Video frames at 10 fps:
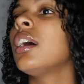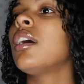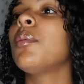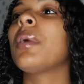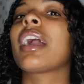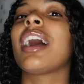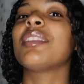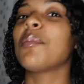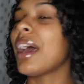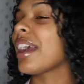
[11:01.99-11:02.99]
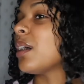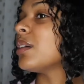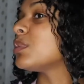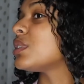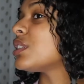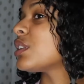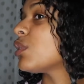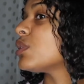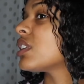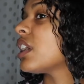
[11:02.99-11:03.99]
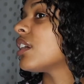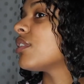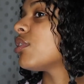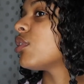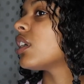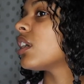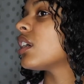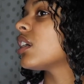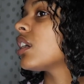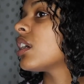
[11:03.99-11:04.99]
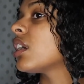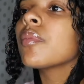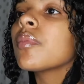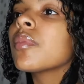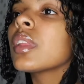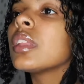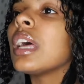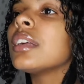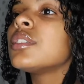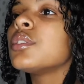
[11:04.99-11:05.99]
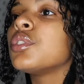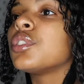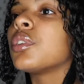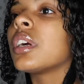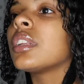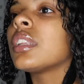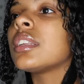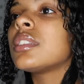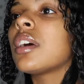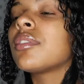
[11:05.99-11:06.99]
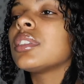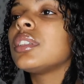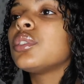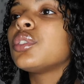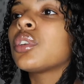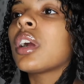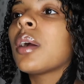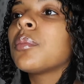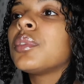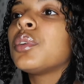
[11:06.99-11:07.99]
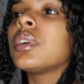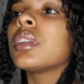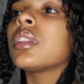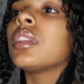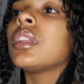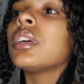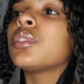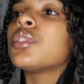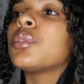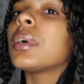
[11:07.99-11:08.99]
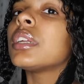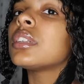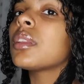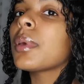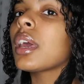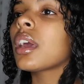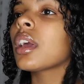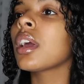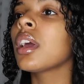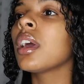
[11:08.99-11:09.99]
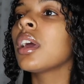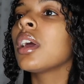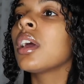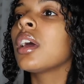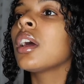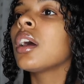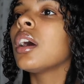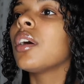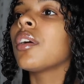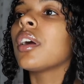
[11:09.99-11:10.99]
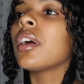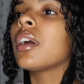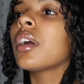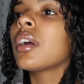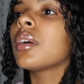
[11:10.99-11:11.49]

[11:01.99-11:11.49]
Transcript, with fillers: Oh my God, the back I am so scared for. That's too short. That's definitely too short. I'm doing a little too much in the back. Okay.